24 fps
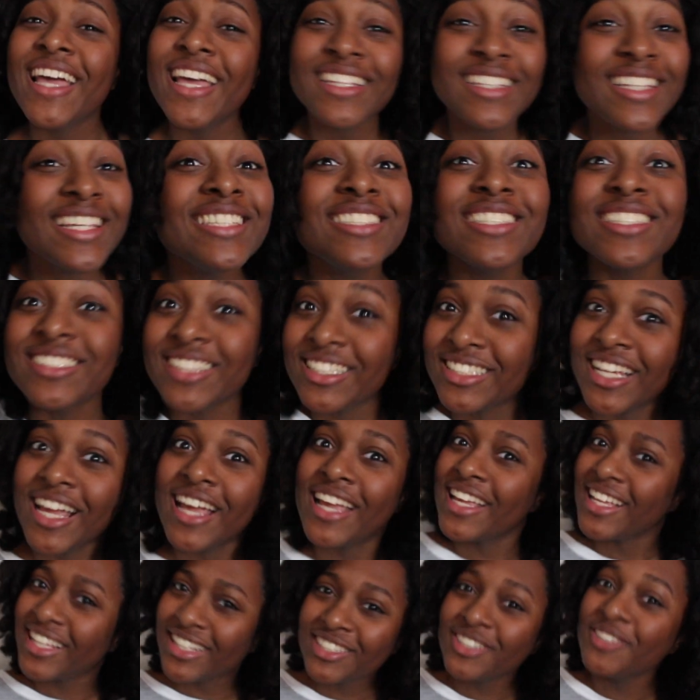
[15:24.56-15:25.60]
It's just such a,
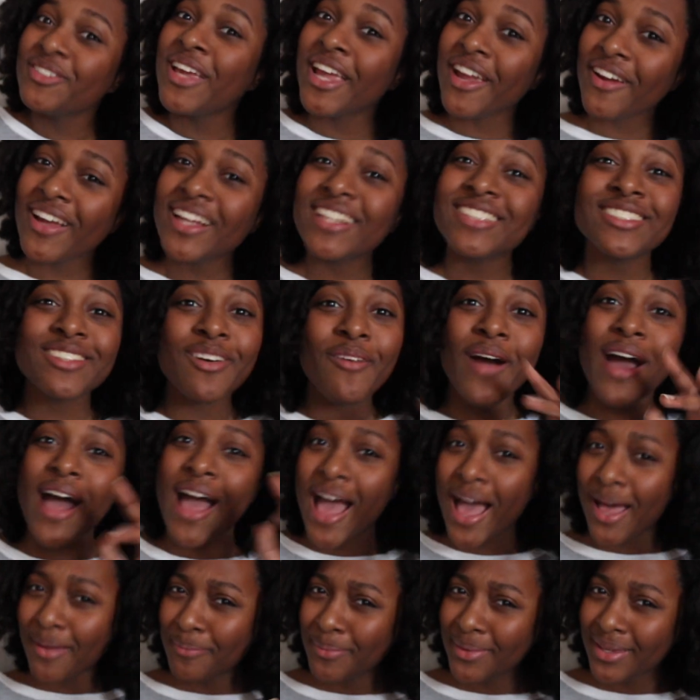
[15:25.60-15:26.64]
you hear it's so
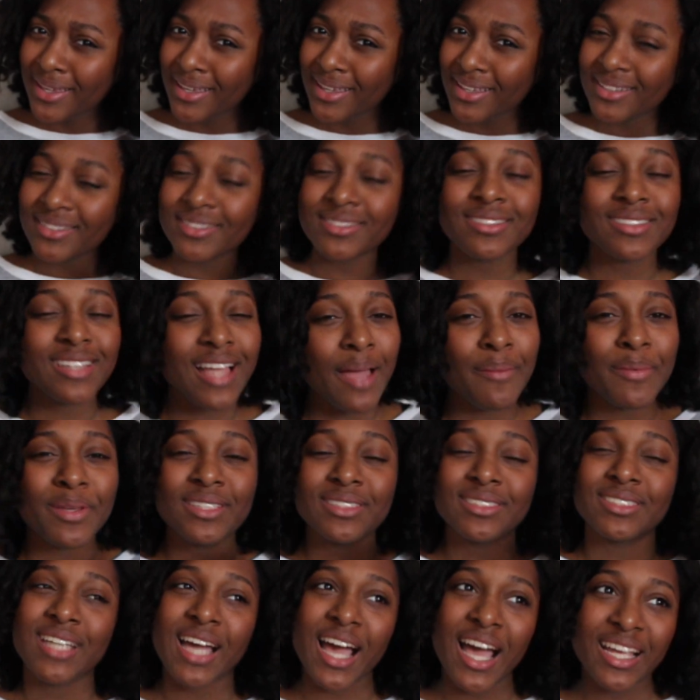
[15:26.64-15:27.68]
happy. I
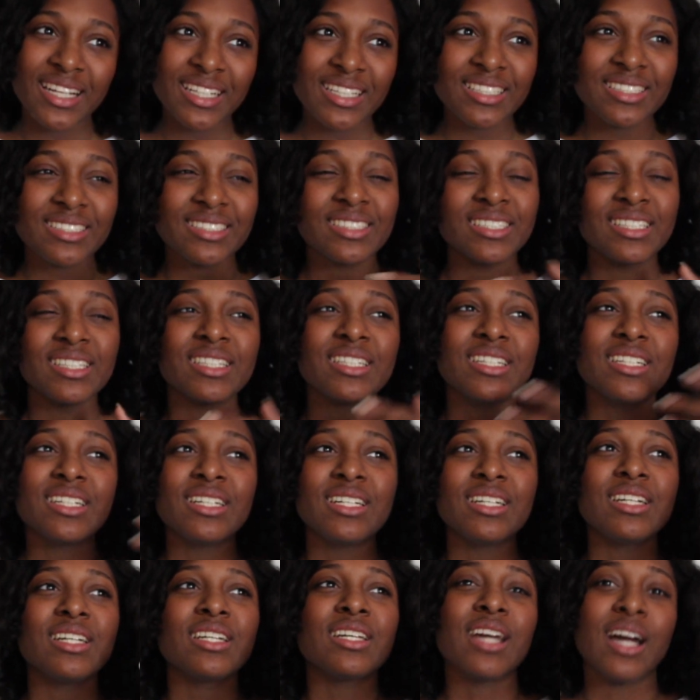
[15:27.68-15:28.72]
mean, kinda,
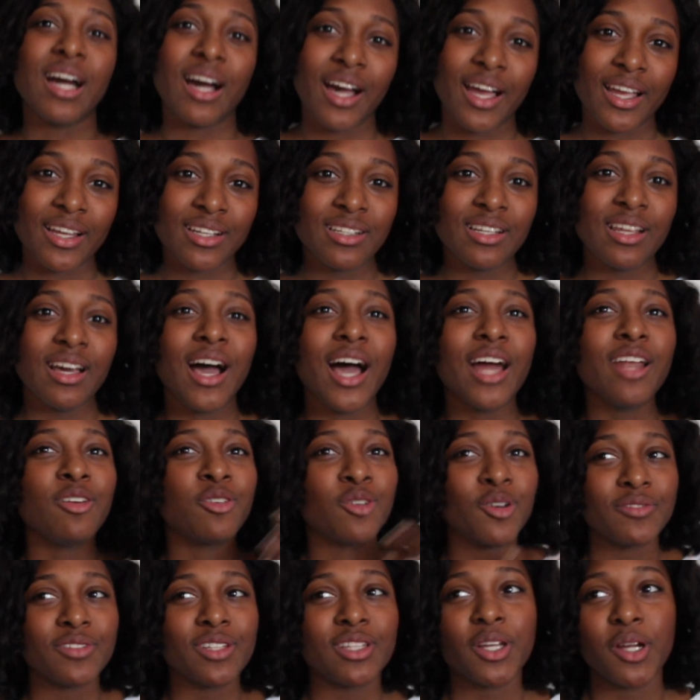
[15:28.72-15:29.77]
kinda. I
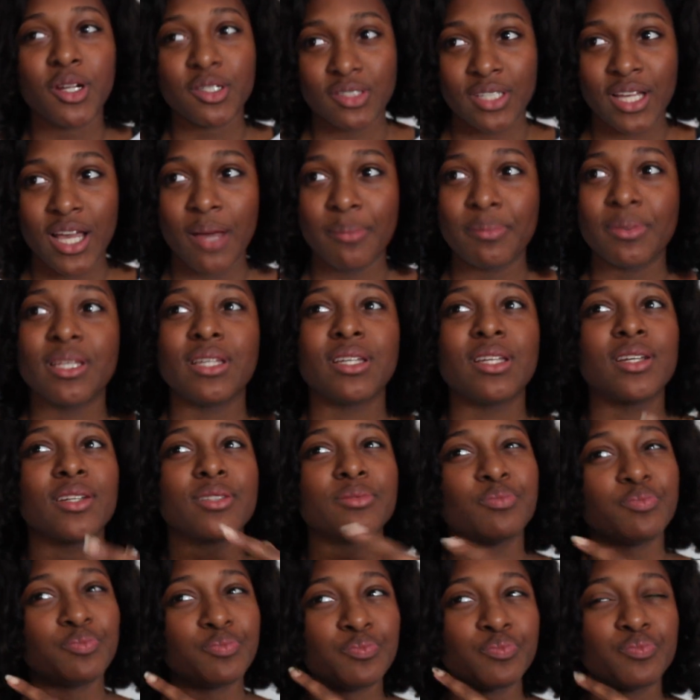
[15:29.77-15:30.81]
don't know if the lyrics are happy.
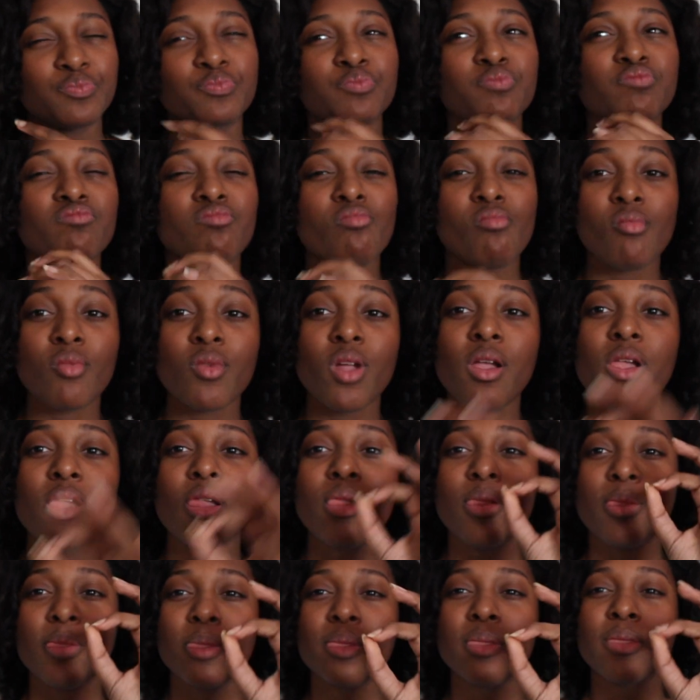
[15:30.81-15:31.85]
Mm.
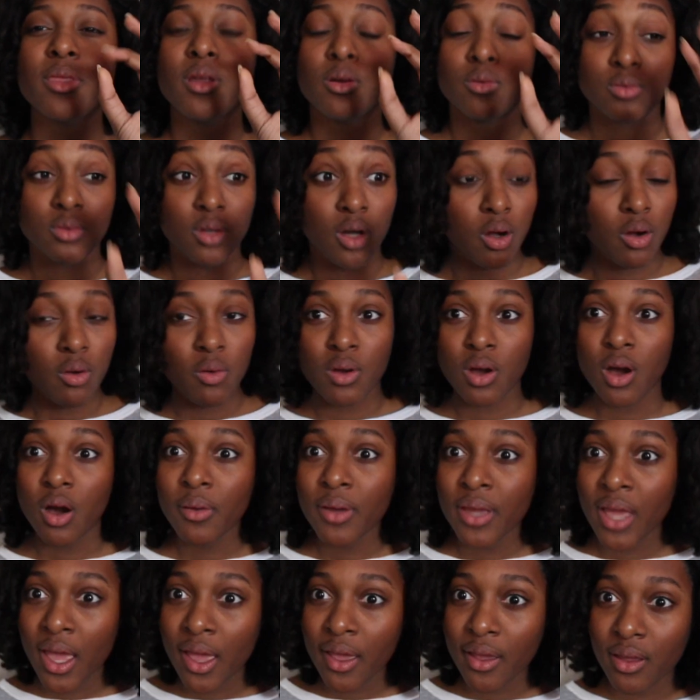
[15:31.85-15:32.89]
No. Oh,
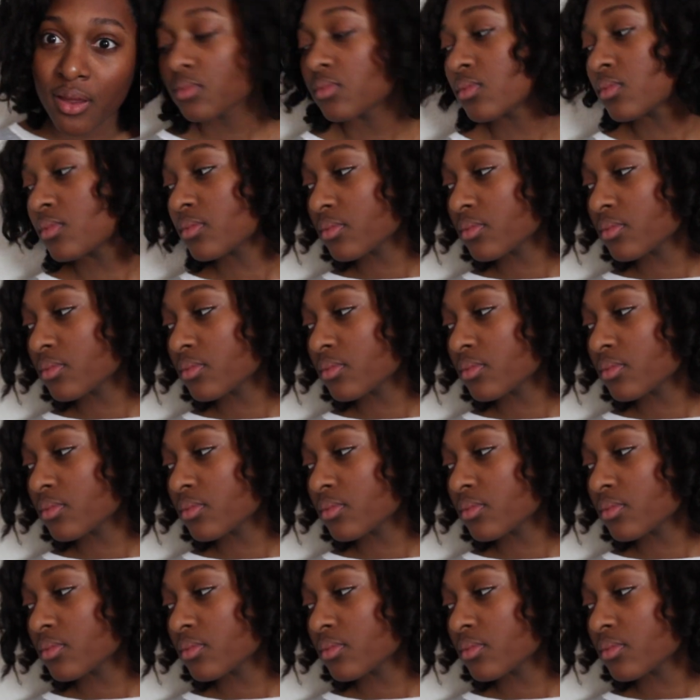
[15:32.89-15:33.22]
okay.